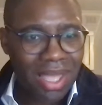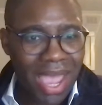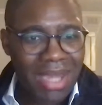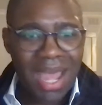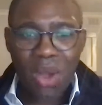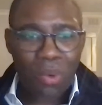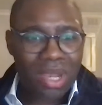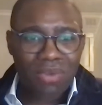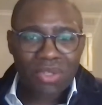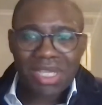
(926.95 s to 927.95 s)
And now
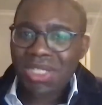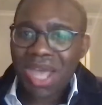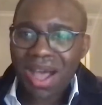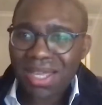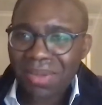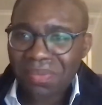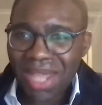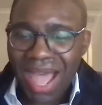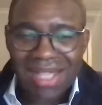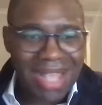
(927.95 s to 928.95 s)
working for TikTok
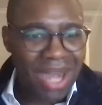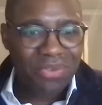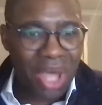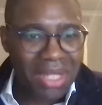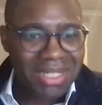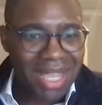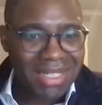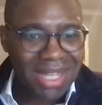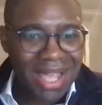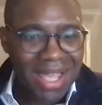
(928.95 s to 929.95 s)
as head of content